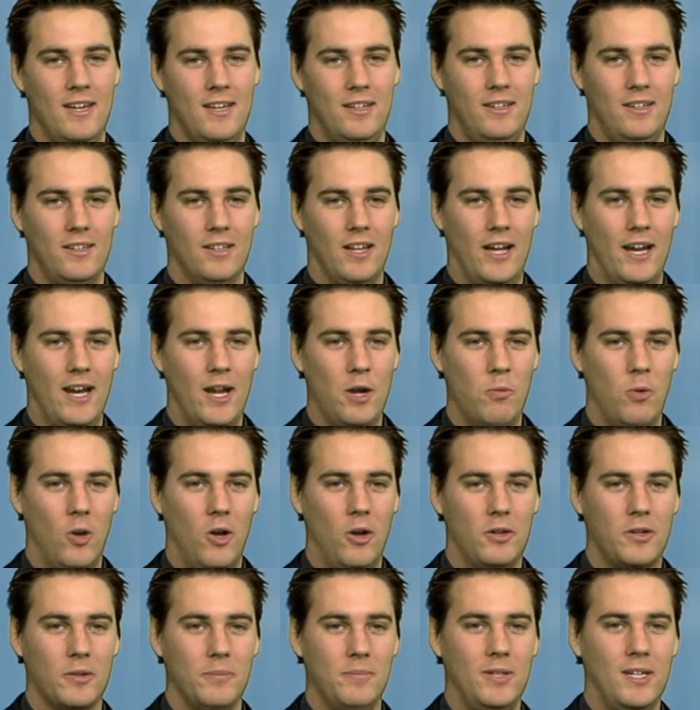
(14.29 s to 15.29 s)
The Illini
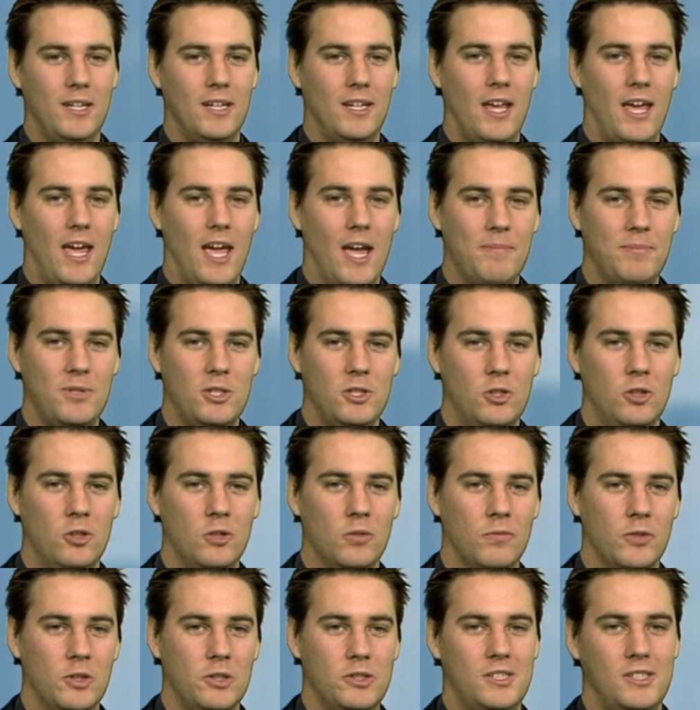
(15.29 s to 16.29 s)
welcomed in Hampton
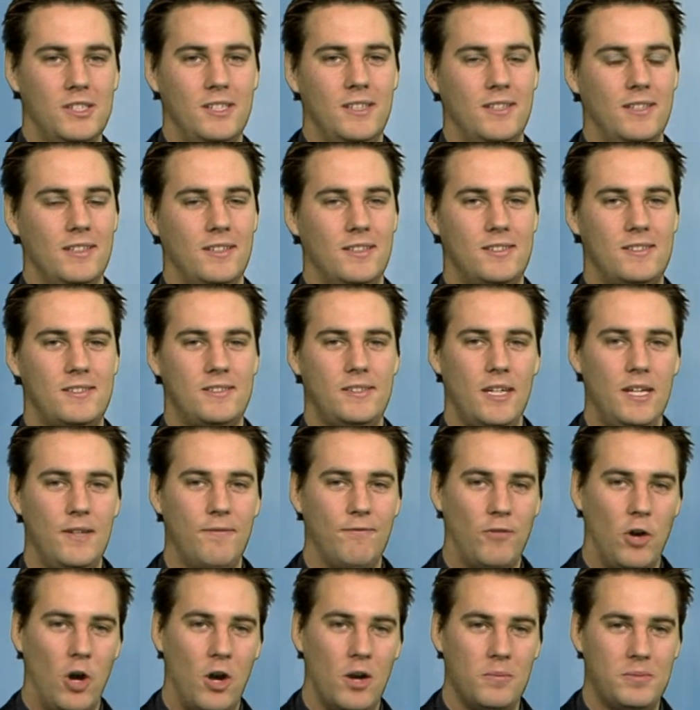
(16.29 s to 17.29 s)
University to the
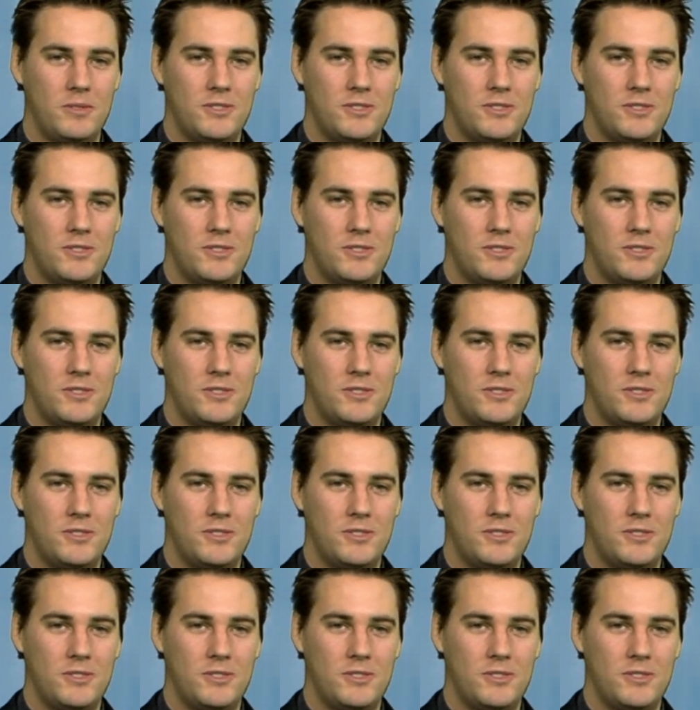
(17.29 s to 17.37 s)
State Farm